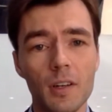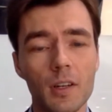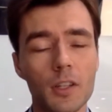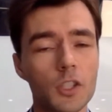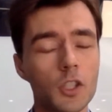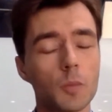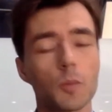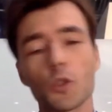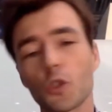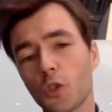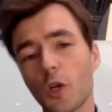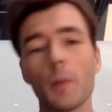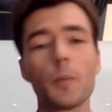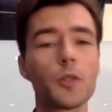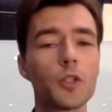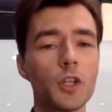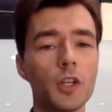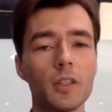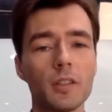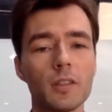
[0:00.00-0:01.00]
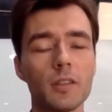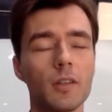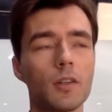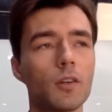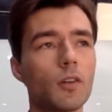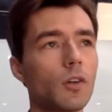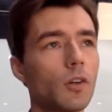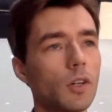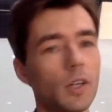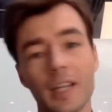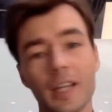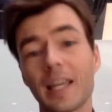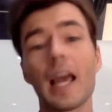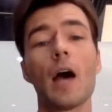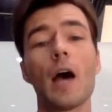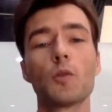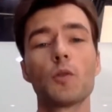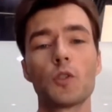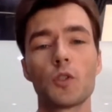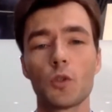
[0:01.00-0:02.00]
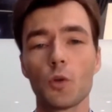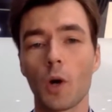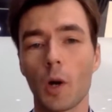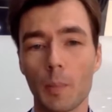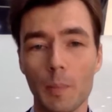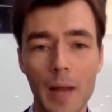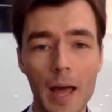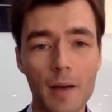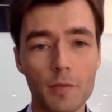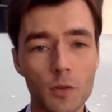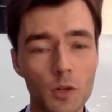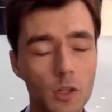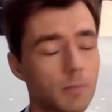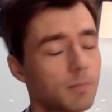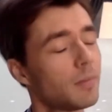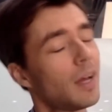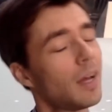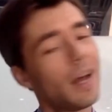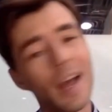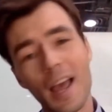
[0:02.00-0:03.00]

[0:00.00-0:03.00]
a subscription or, or, an account to our platform,